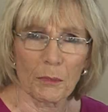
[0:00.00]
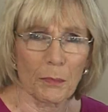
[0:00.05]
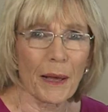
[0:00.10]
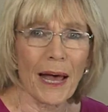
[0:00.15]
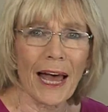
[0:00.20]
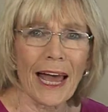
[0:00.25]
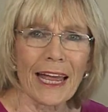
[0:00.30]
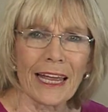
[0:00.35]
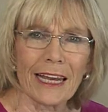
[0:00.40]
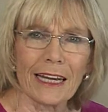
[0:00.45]

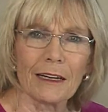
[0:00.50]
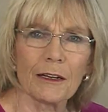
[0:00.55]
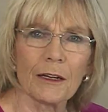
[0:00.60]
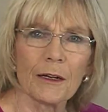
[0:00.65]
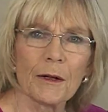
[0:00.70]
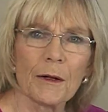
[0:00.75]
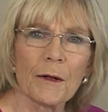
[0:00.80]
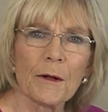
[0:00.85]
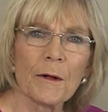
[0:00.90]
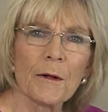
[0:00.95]
pain.
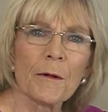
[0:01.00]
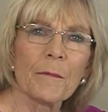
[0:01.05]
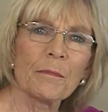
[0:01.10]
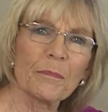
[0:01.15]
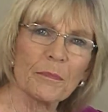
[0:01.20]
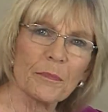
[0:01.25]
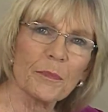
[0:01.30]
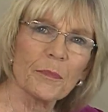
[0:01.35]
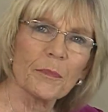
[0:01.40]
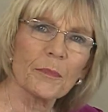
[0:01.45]

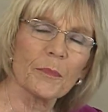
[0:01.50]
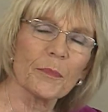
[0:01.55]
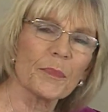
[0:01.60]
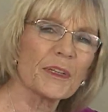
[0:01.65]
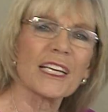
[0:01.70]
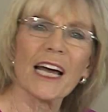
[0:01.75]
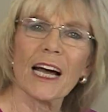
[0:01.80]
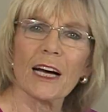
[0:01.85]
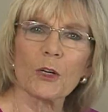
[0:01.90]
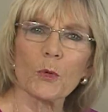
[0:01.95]
But
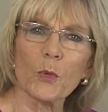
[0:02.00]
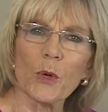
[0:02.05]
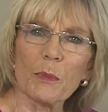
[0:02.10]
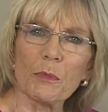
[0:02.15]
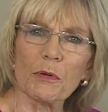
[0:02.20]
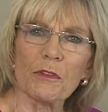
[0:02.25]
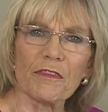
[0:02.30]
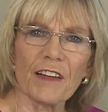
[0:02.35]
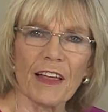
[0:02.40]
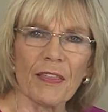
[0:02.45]
how do we
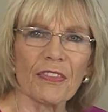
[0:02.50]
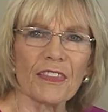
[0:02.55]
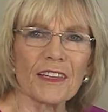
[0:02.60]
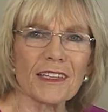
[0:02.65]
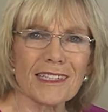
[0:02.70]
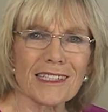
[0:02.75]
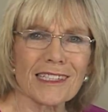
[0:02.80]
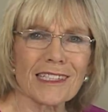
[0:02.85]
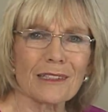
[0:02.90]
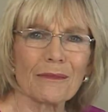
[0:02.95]
prevent
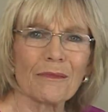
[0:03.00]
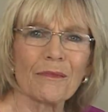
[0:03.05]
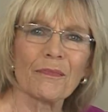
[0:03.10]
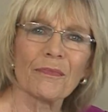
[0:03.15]
this?